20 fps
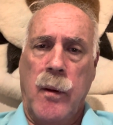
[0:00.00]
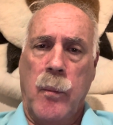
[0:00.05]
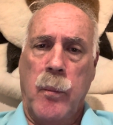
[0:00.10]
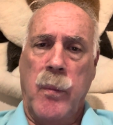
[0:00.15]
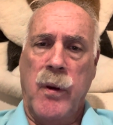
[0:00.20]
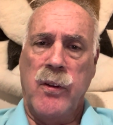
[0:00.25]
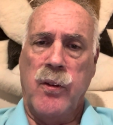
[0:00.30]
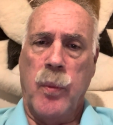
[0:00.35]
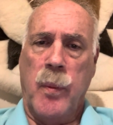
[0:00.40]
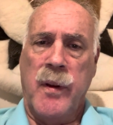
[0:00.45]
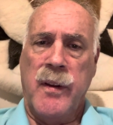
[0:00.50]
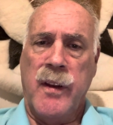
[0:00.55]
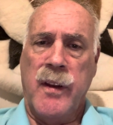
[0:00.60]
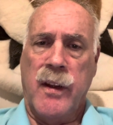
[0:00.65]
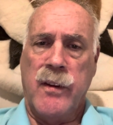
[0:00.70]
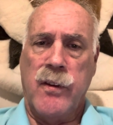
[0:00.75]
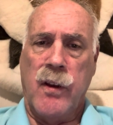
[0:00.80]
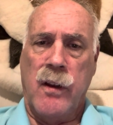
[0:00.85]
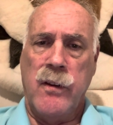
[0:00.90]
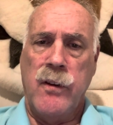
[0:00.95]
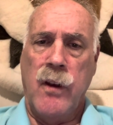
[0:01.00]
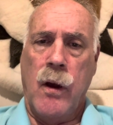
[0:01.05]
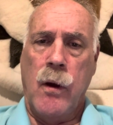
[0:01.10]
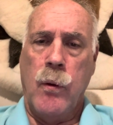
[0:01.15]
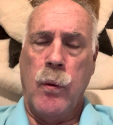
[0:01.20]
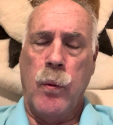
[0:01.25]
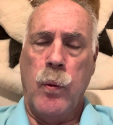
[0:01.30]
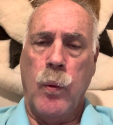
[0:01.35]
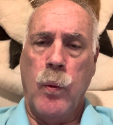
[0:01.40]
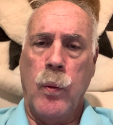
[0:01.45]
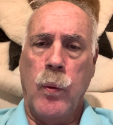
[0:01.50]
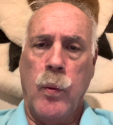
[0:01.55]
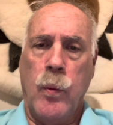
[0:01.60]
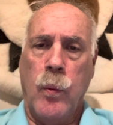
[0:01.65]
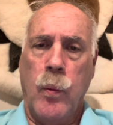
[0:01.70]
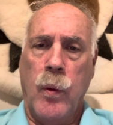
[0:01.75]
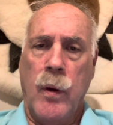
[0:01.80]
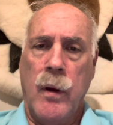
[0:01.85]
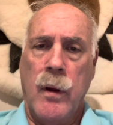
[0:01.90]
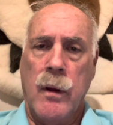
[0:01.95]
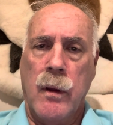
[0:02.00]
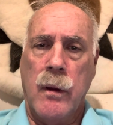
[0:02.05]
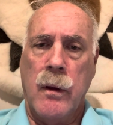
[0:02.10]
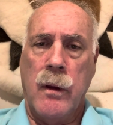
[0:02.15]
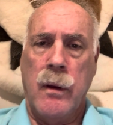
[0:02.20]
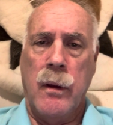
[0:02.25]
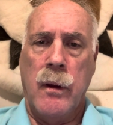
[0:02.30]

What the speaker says: Benjamin Netanyahu will